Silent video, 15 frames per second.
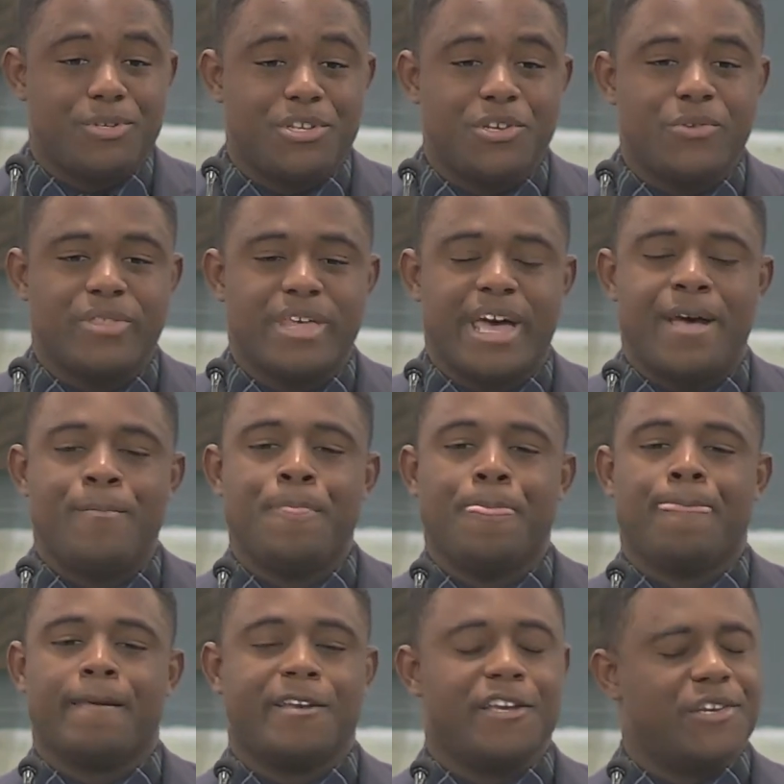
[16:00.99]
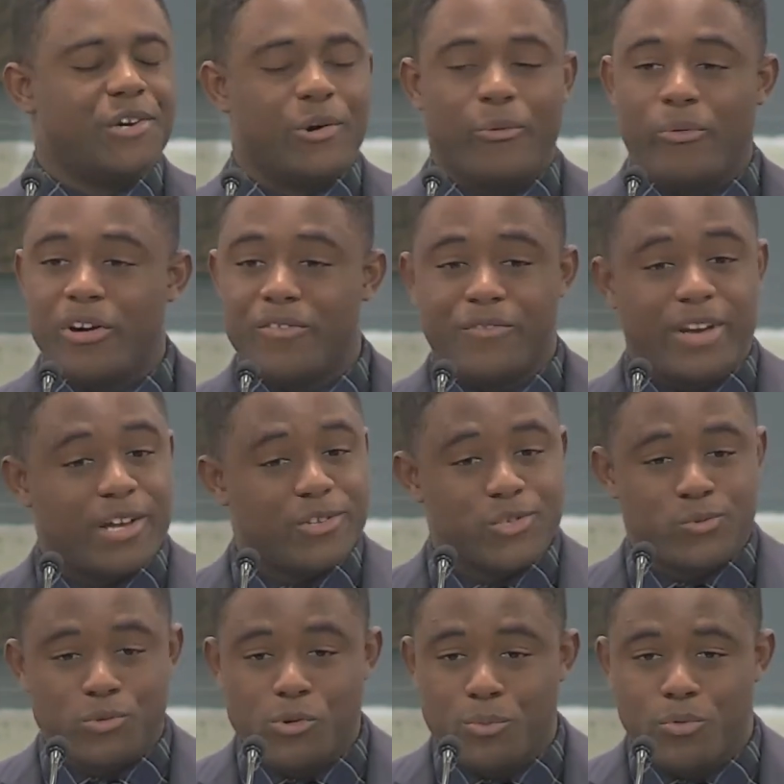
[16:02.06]
you that, you know, one foul
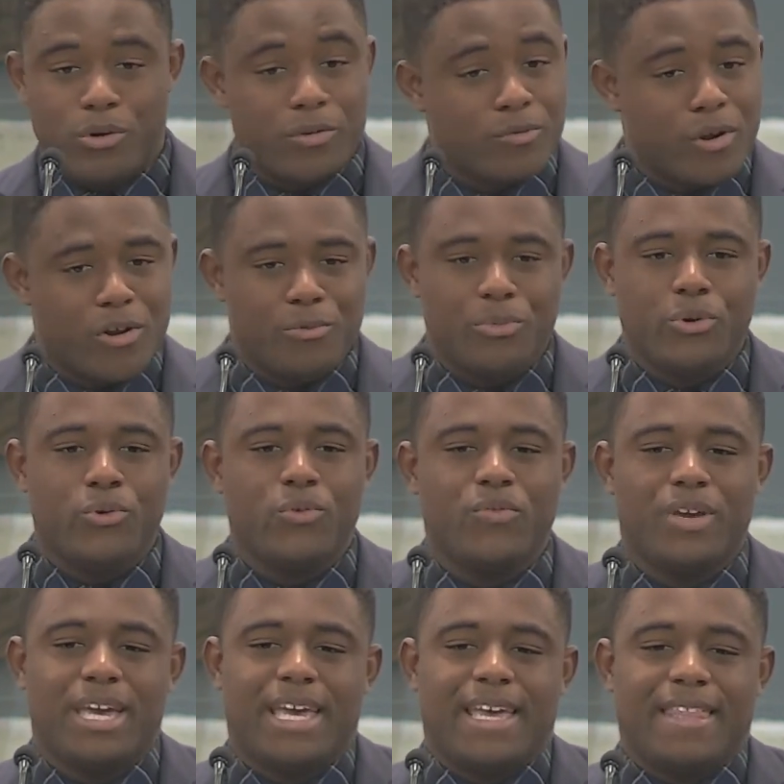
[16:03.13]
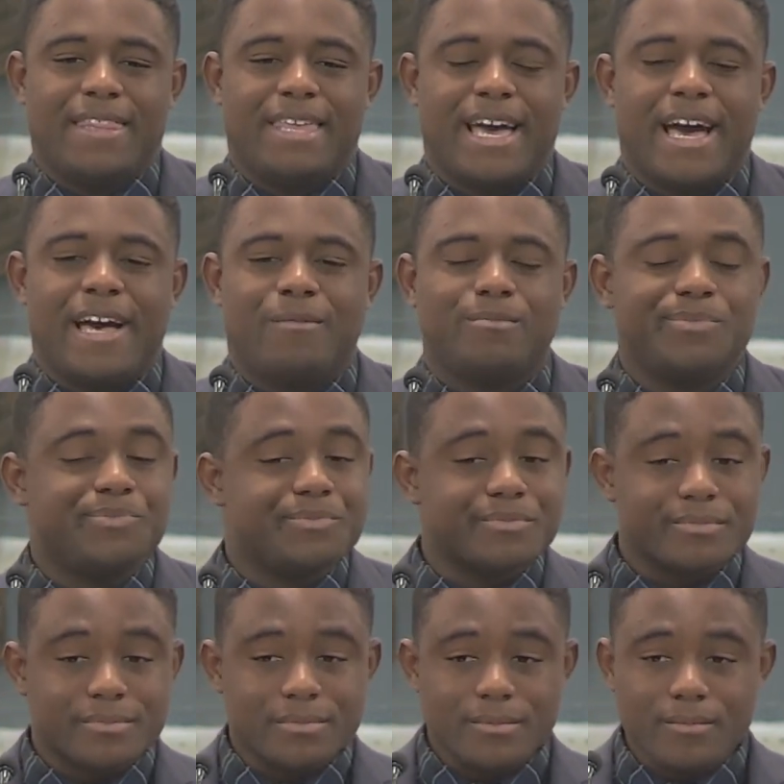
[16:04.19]
swoop, one wrong move, that,
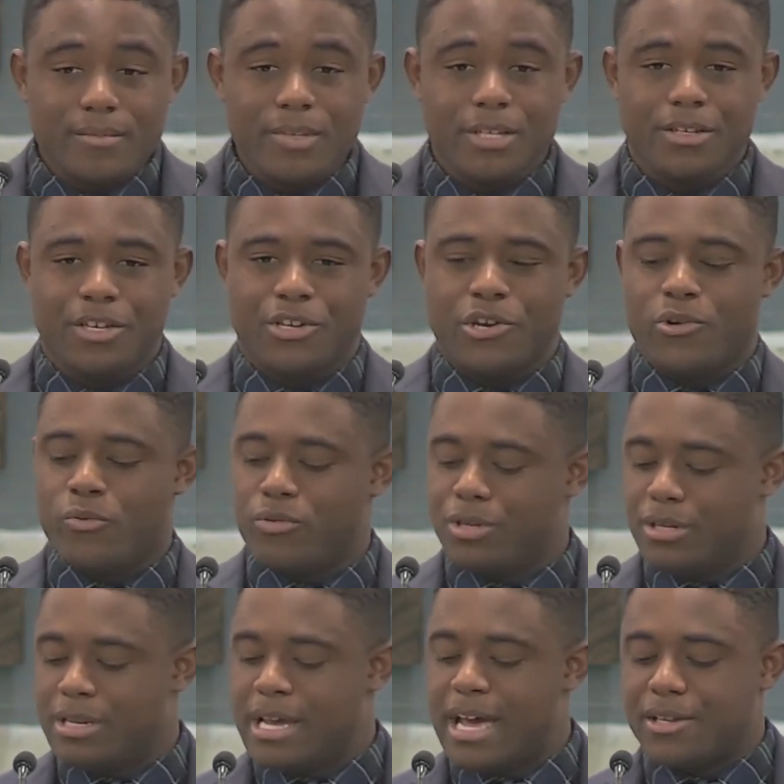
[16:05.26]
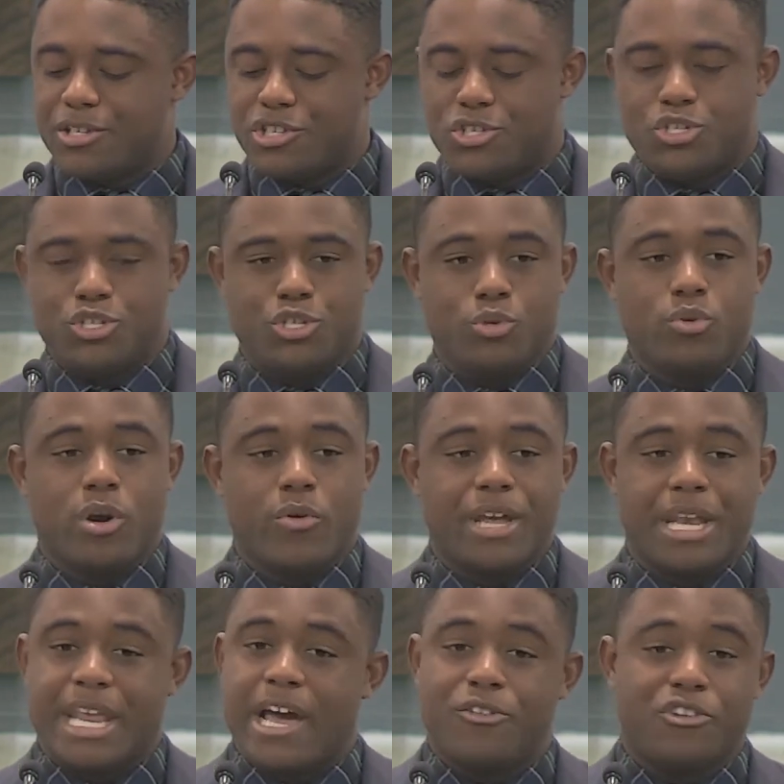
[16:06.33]
you know, not just you going
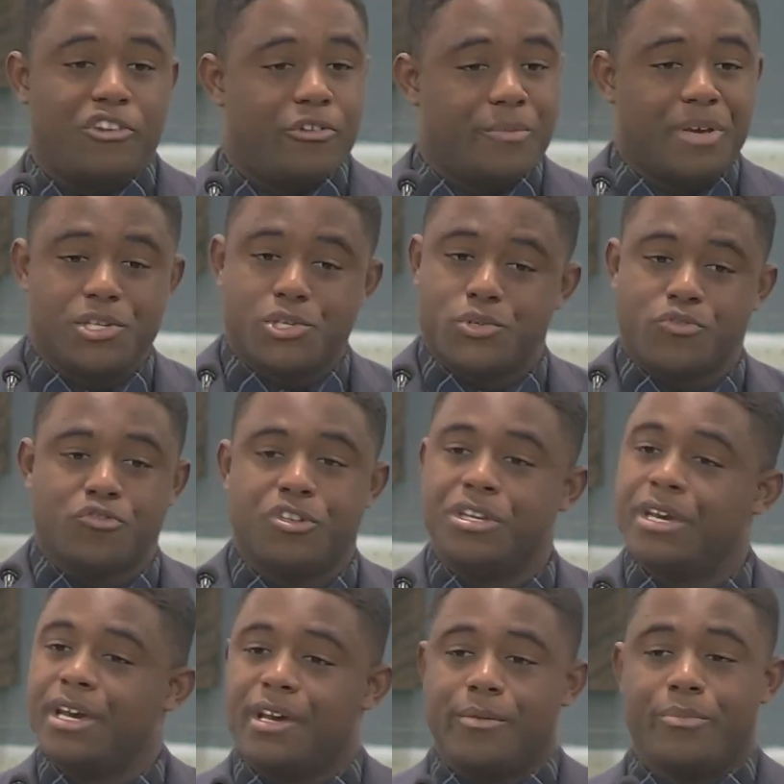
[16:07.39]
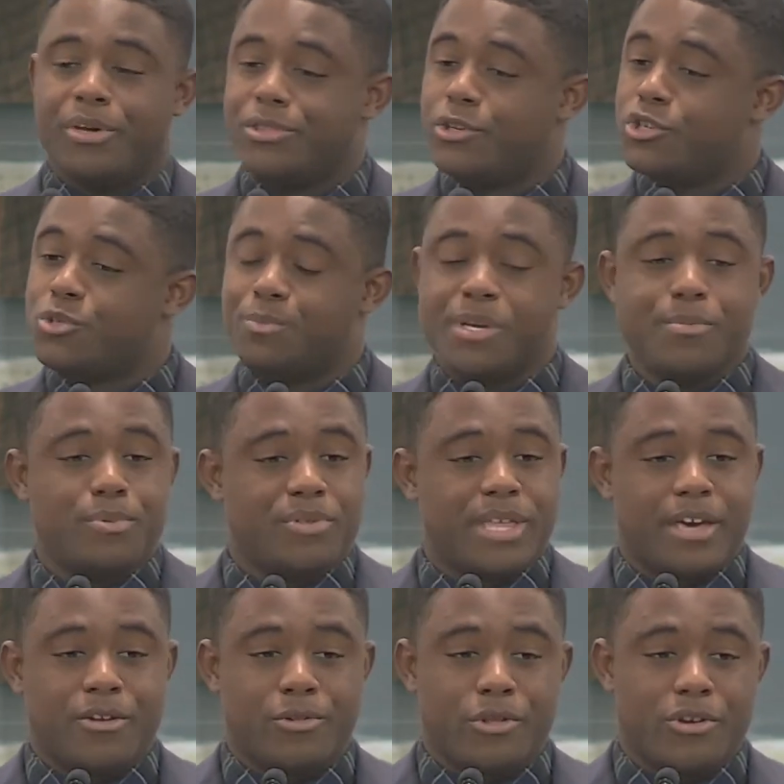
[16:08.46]
down or your ministry, but there's people
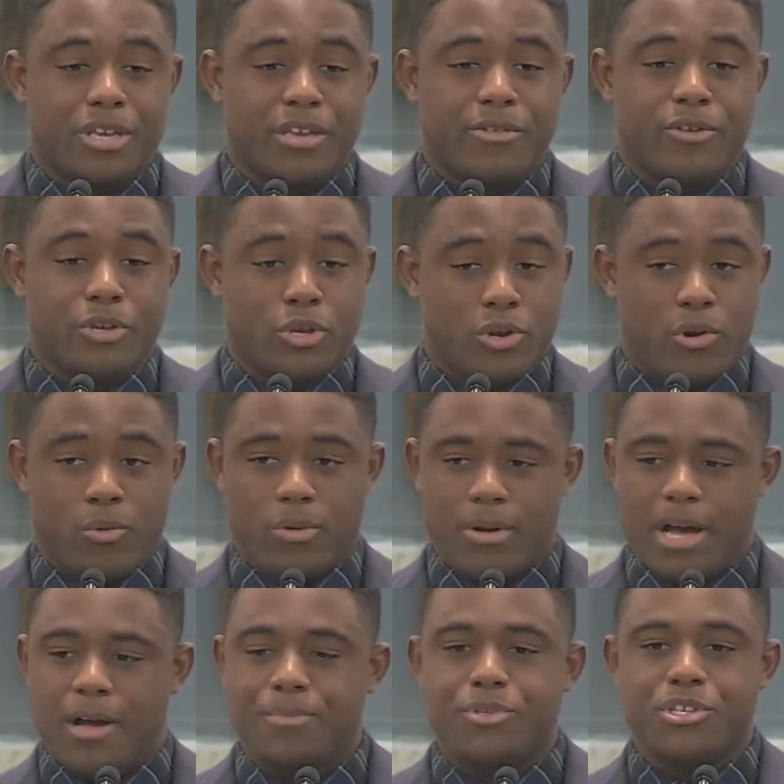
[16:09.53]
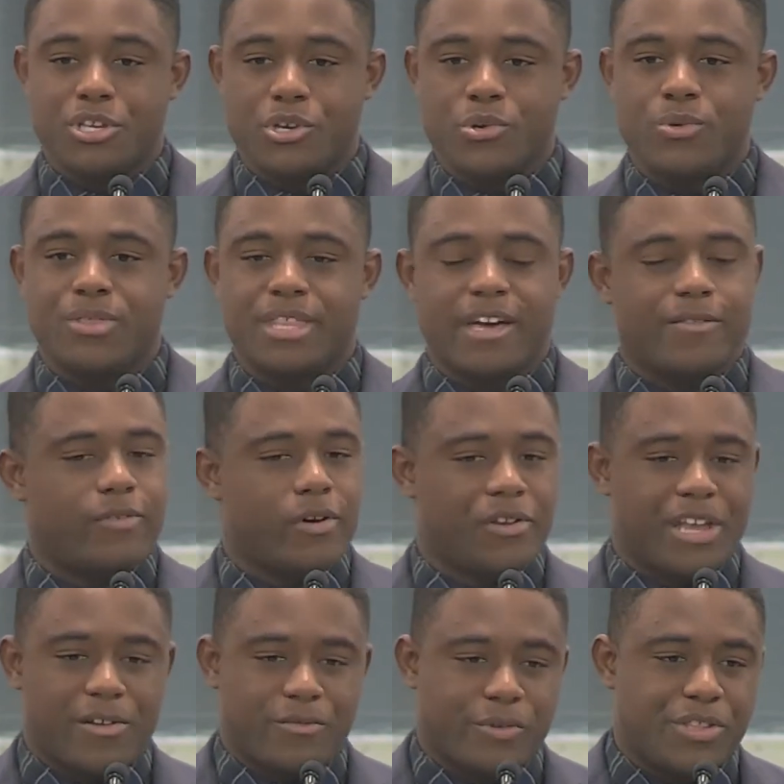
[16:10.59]
that are looking, you know, up to you that fall
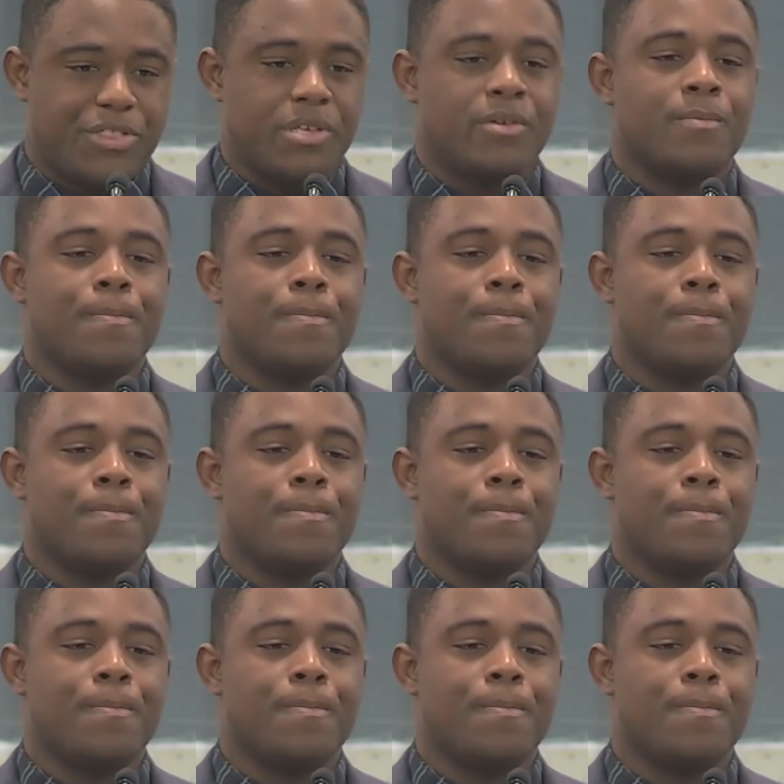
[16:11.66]
down with you.